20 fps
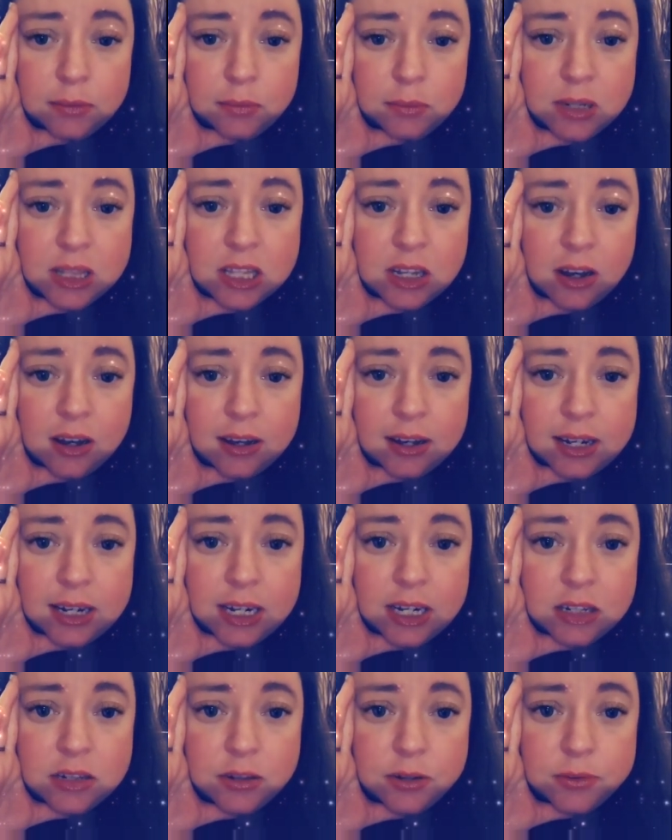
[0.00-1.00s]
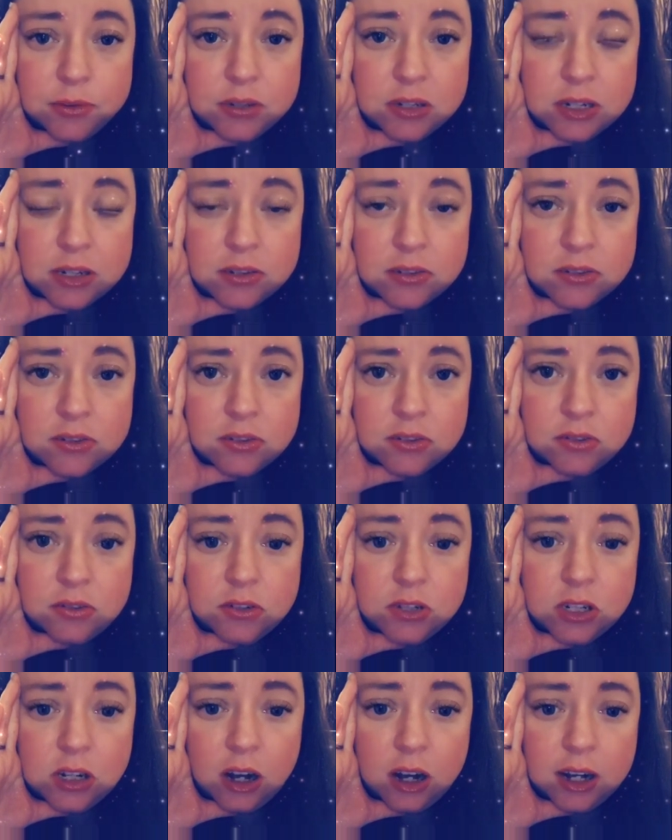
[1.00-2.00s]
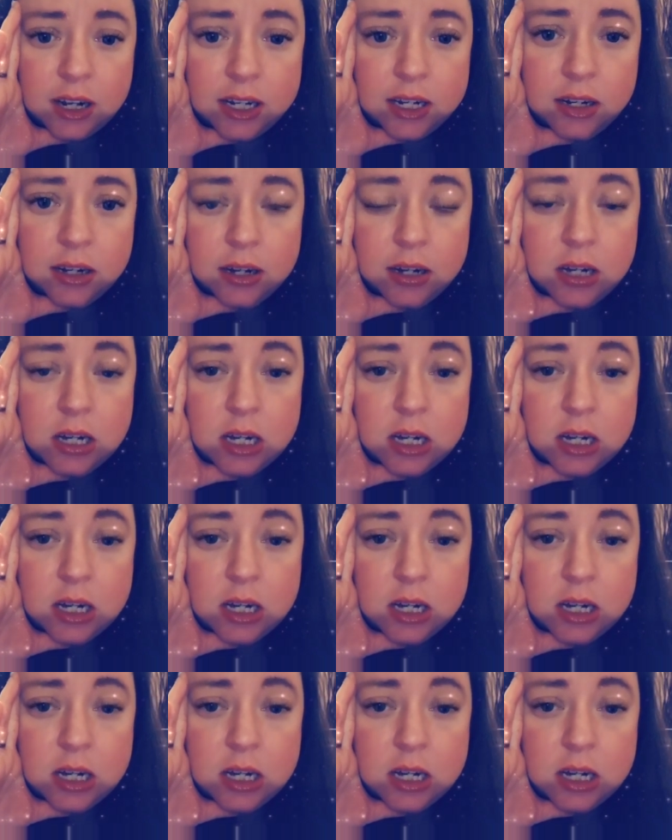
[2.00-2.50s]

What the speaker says: with God and closeness to God.